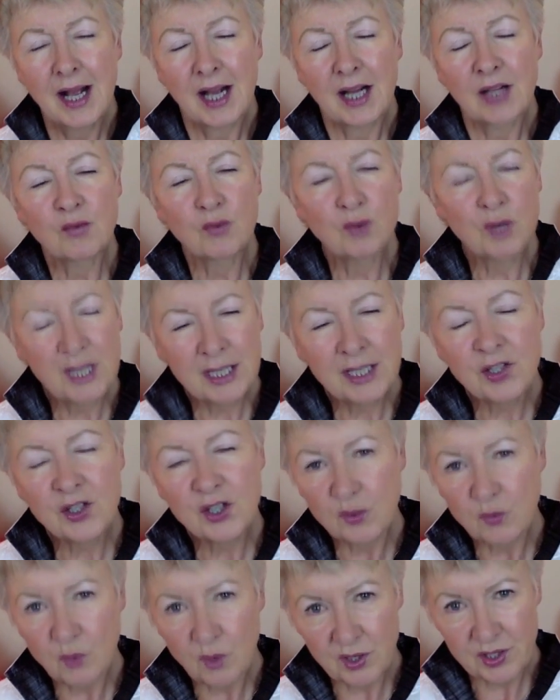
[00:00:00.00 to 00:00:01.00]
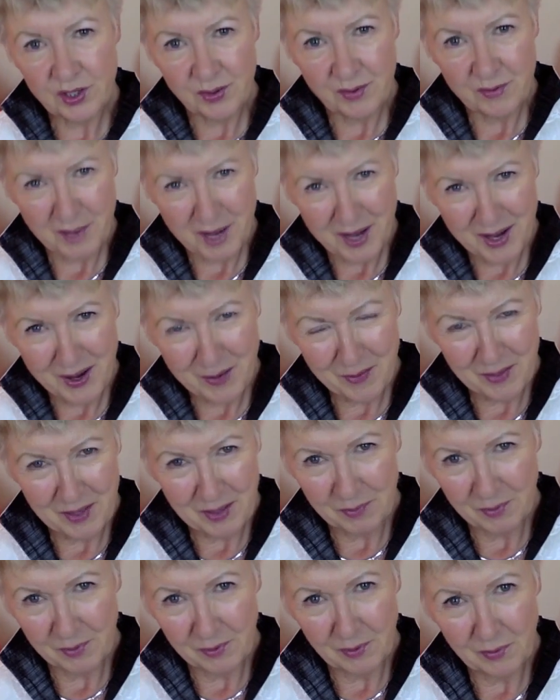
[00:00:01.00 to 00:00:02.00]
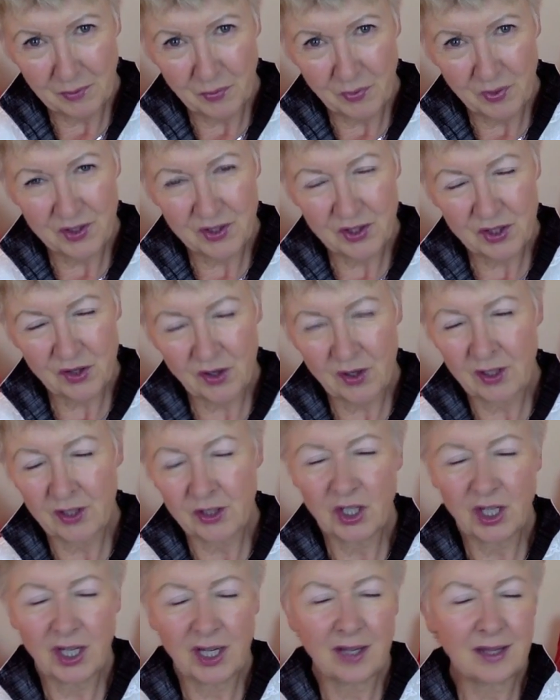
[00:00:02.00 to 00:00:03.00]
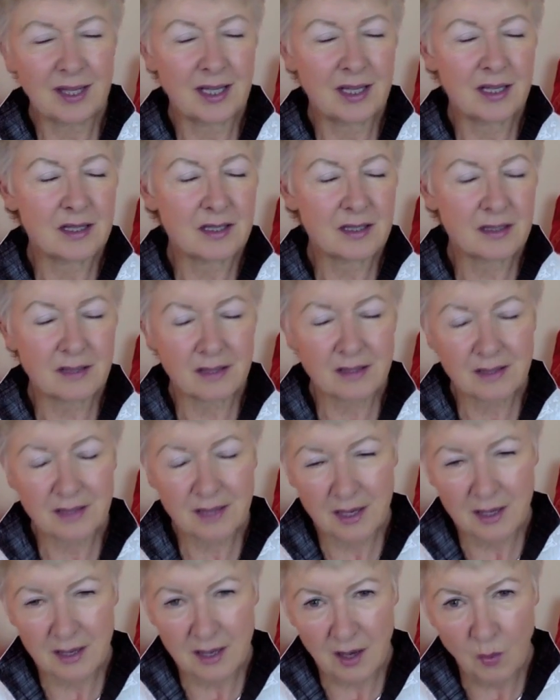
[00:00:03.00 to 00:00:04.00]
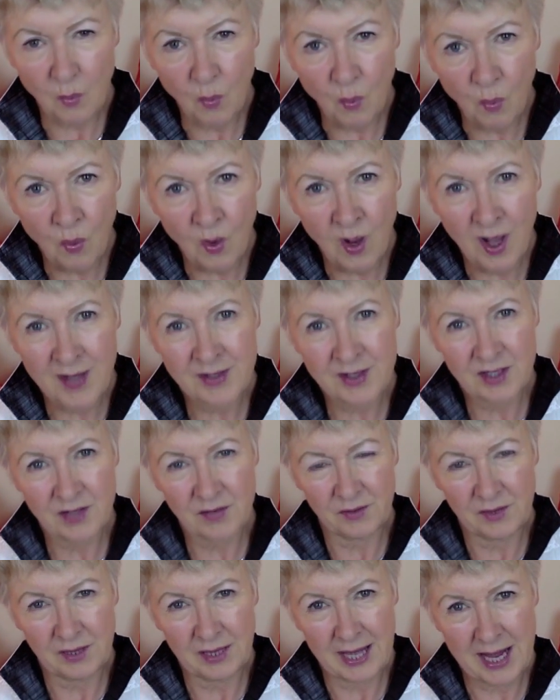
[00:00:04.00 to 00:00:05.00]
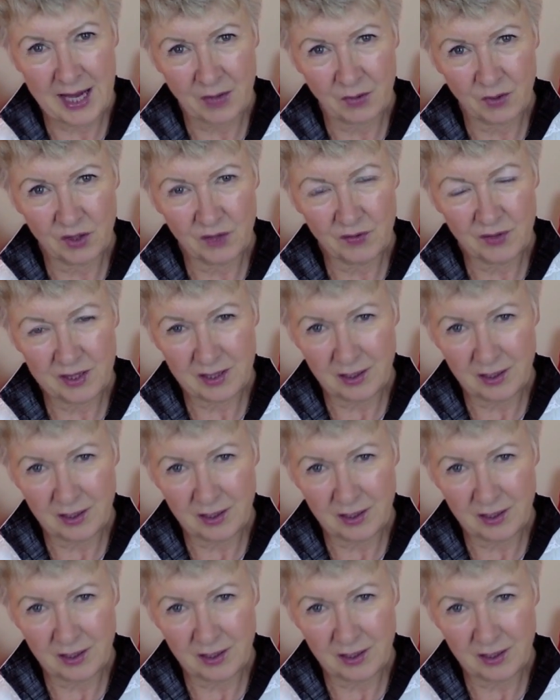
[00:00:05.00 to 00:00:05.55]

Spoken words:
I really do want to empower people with astrology. I think it's just a wonderful language for